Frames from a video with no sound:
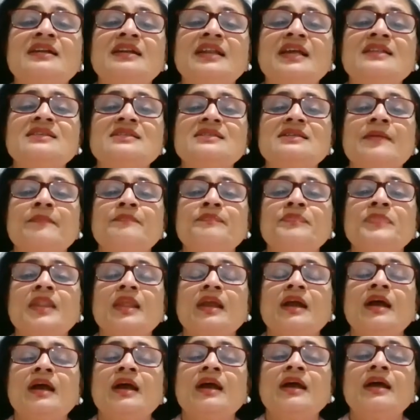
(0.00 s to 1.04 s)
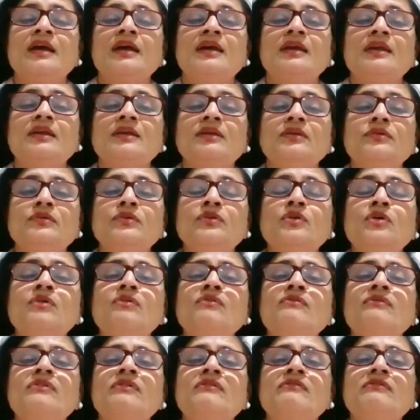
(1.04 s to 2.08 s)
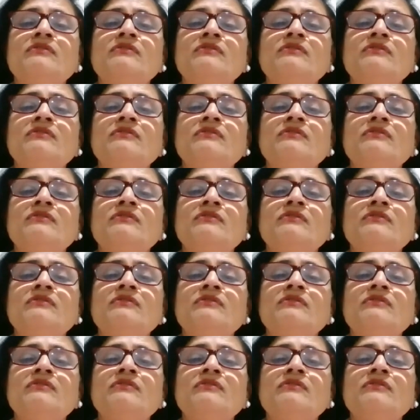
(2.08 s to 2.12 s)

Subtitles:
tells, you know,